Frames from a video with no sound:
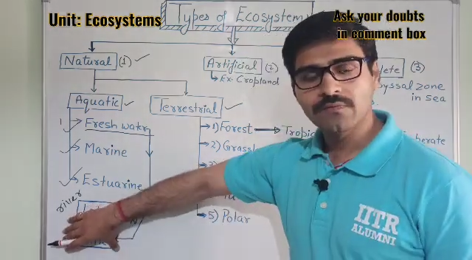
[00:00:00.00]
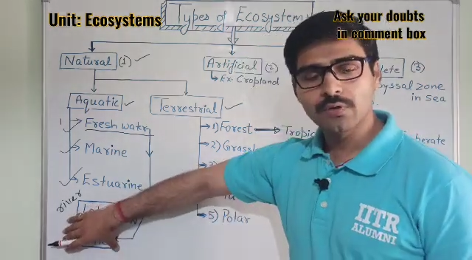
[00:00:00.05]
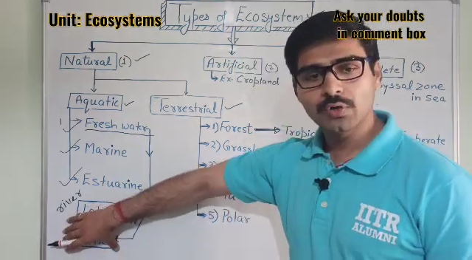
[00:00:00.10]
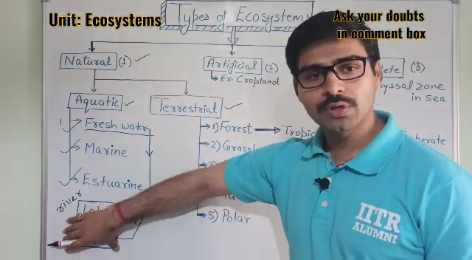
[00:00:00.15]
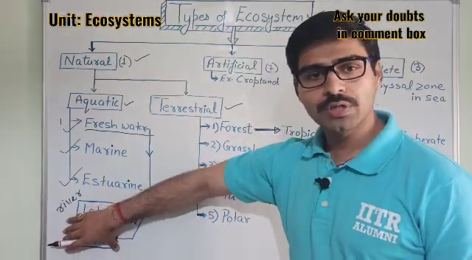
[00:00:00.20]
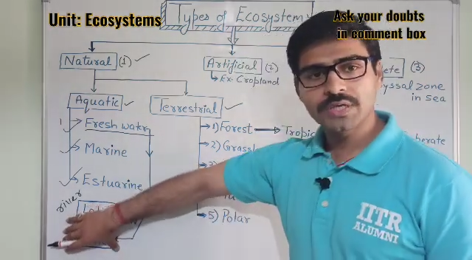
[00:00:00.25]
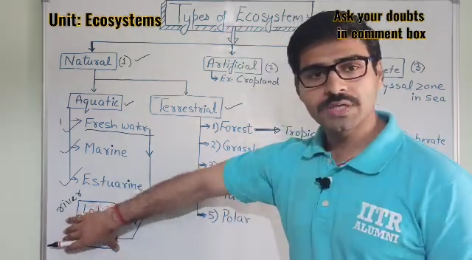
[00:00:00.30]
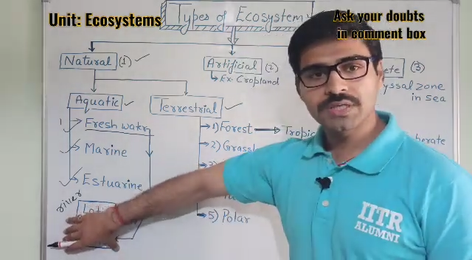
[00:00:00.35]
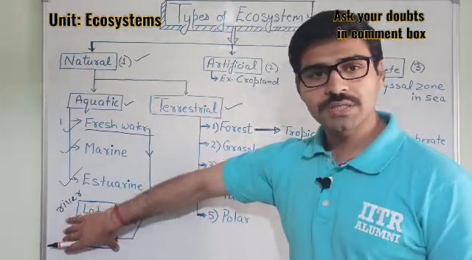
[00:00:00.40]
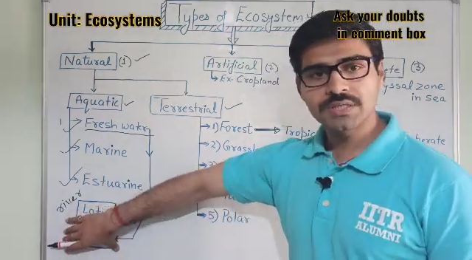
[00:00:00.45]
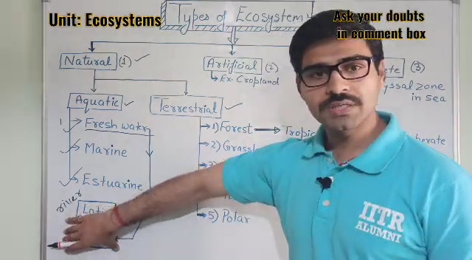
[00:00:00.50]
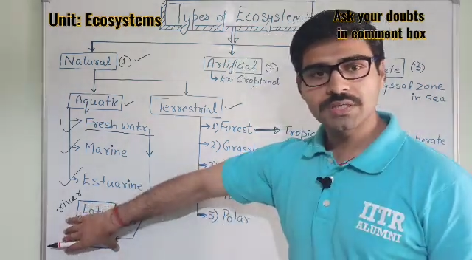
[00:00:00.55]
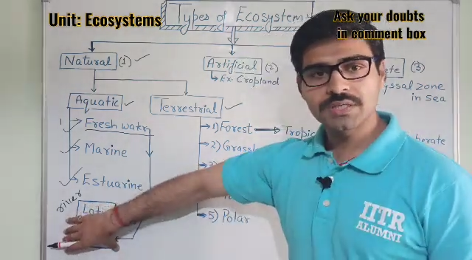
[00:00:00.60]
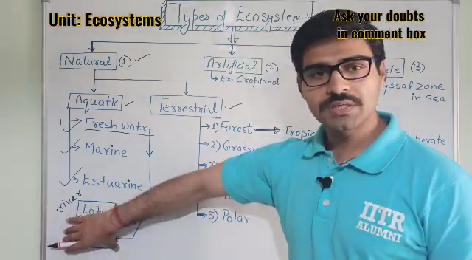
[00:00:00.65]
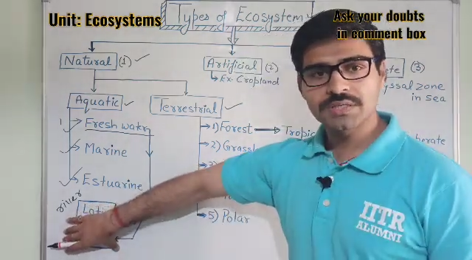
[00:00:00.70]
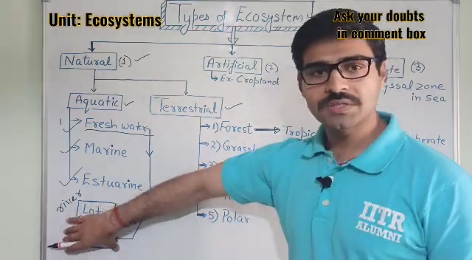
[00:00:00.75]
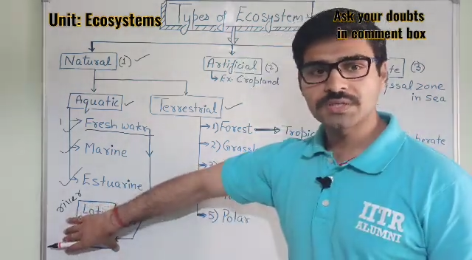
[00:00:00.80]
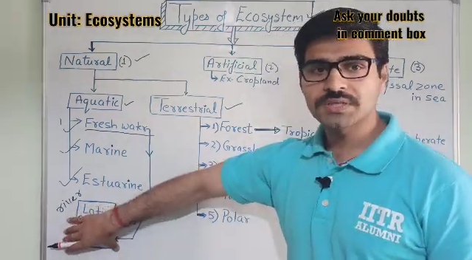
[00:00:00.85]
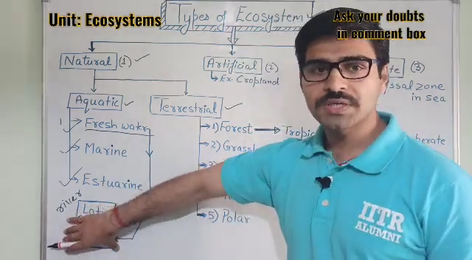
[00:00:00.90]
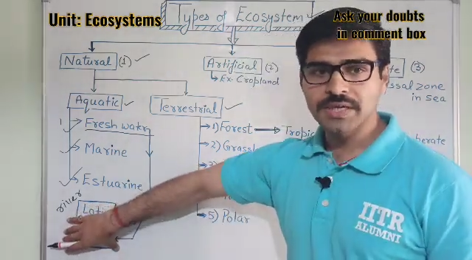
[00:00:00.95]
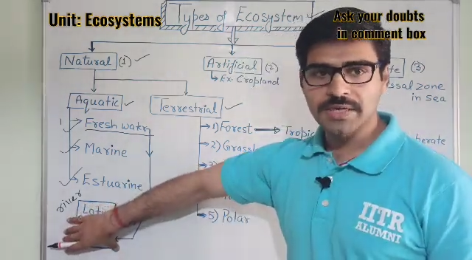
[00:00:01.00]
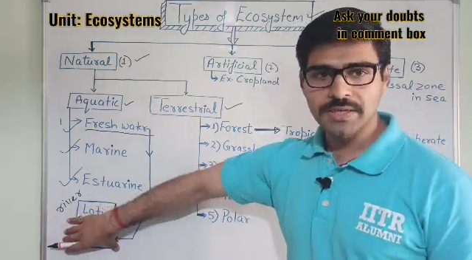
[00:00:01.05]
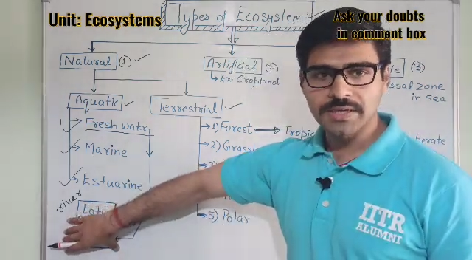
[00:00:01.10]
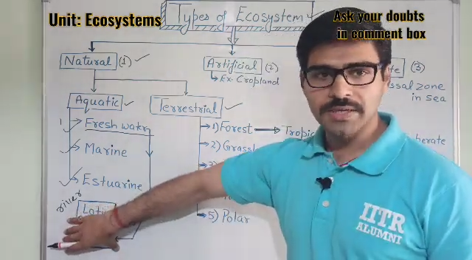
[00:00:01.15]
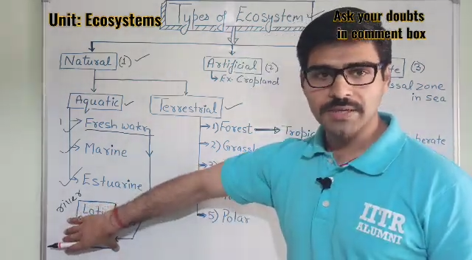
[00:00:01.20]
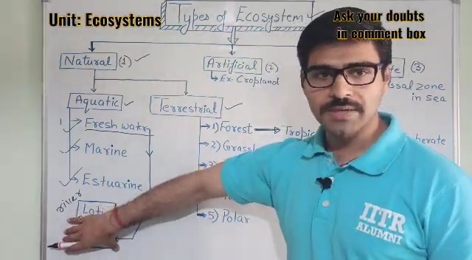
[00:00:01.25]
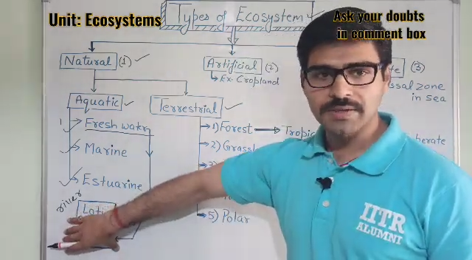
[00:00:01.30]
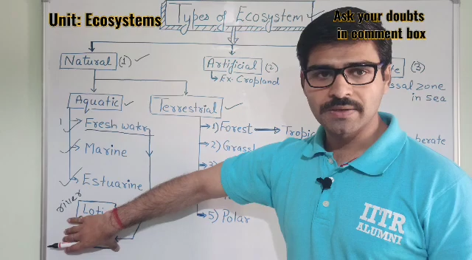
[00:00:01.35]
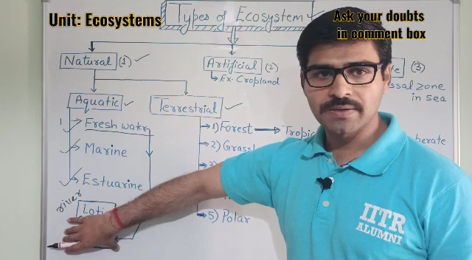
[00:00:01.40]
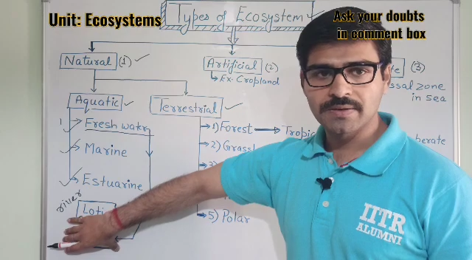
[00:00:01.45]
water is
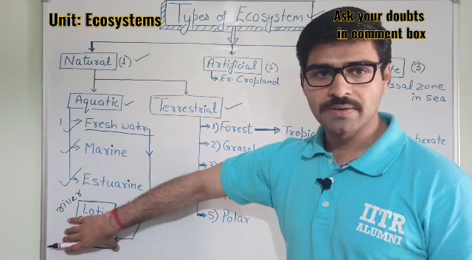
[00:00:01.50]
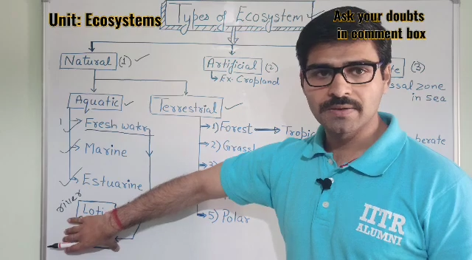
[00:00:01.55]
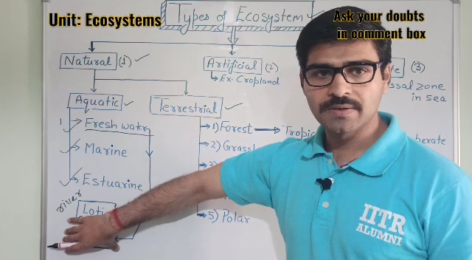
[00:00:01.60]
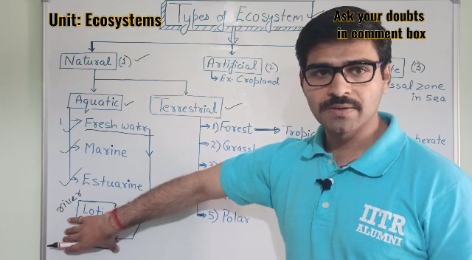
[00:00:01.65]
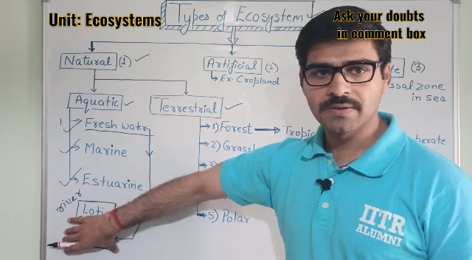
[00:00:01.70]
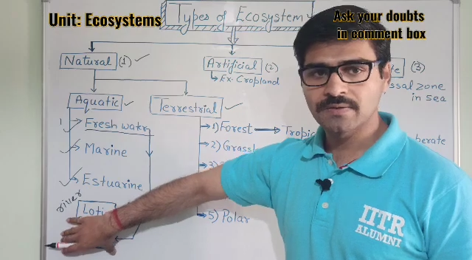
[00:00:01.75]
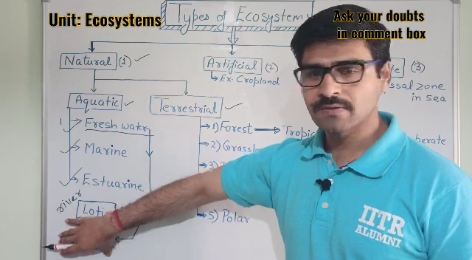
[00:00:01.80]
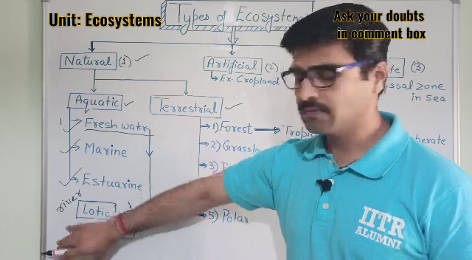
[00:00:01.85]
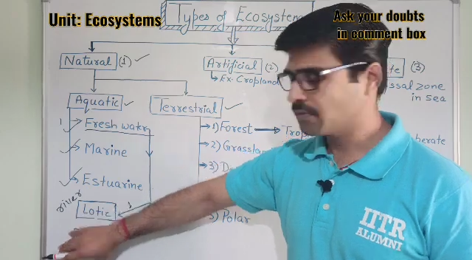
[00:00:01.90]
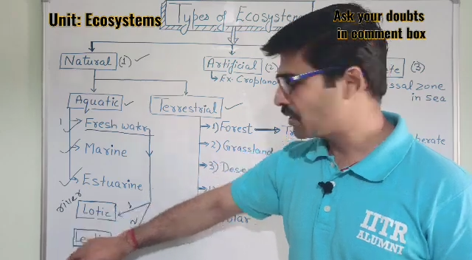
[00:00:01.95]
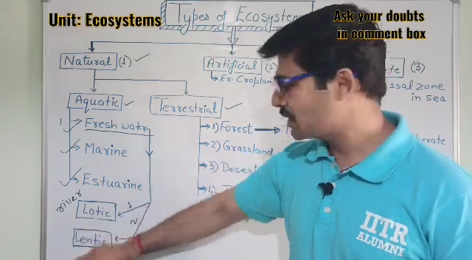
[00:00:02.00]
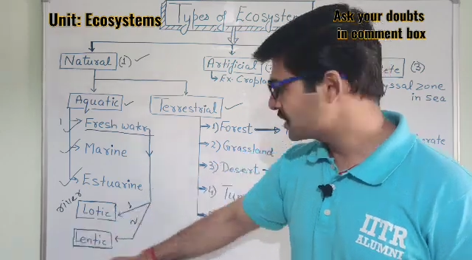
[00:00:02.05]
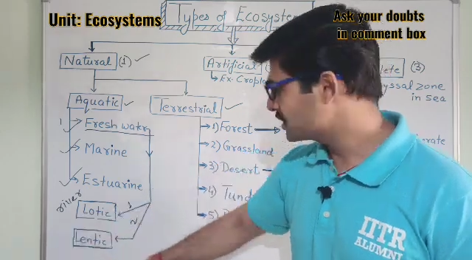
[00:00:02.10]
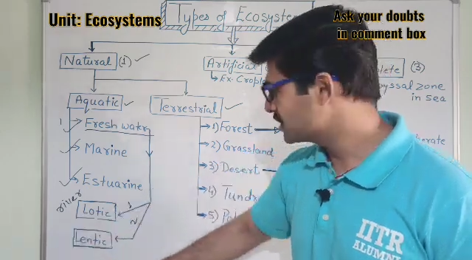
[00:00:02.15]
standing. For